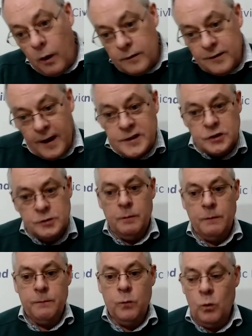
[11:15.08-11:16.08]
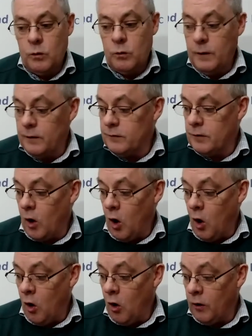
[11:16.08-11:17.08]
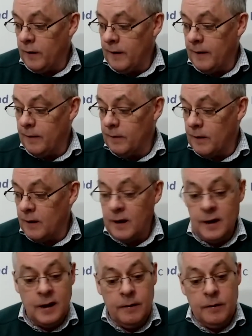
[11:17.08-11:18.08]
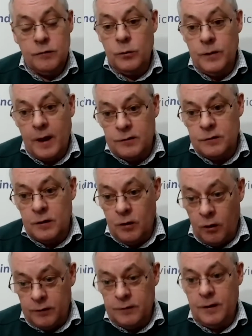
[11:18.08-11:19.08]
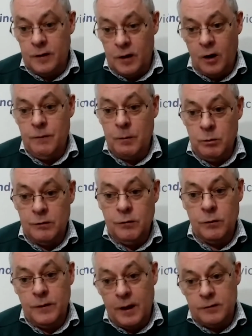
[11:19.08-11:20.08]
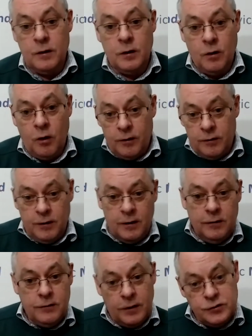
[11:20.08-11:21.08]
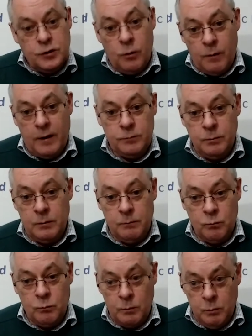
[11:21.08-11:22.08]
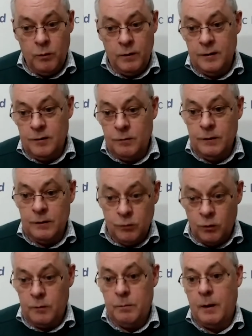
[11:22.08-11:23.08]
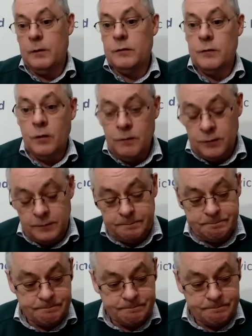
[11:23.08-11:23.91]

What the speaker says: I touched before, Chris, on the November 2019 sexual harassment report into the Victorian Public Service.